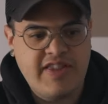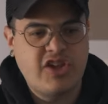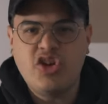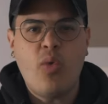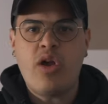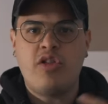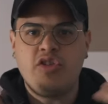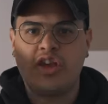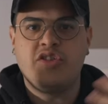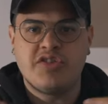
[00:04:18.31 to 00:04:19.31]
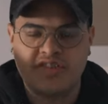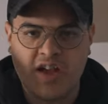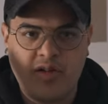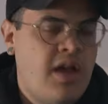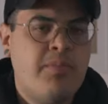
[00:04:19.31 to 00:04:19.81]
Like, you don't want to look at
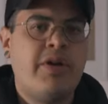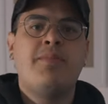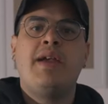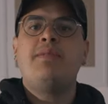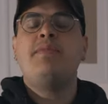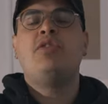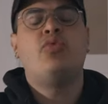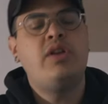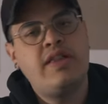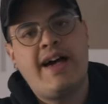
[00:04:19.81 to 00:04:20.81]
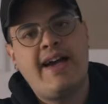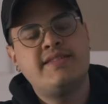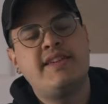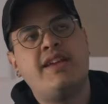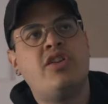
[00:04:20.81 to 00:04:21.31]
yourself, but it made me
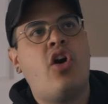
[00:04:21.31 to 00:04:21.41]
realize that in